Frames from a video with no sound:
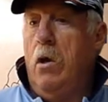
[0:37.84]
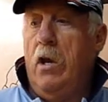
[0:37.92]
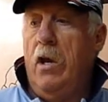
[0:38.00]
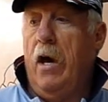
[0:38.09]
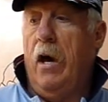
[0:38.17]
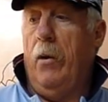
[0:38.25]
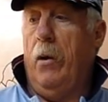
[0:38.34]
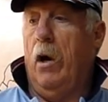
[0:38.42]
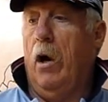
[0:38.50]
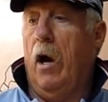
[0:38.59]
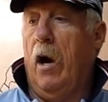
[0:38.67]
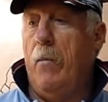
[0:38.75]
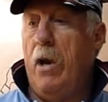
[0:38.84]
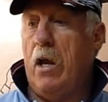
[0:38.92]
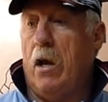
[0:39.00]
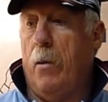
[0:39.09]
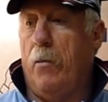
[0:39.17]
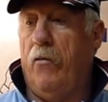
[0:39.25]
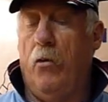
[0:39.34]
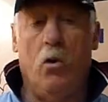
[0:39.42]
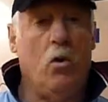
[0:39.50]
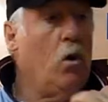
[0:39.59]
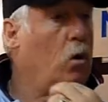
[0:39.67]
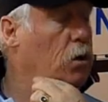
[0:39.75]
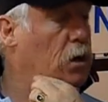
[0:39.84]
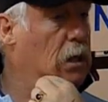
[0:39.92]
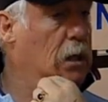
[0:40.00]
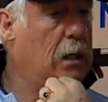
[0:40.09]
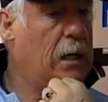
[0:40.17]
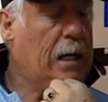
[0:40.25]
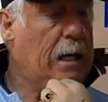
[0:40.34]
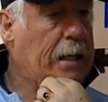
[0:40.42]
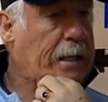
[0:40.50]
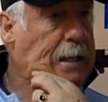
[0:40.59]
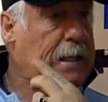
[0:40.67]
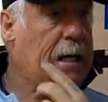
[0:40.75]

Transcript: Now, I made a couple of phone calls and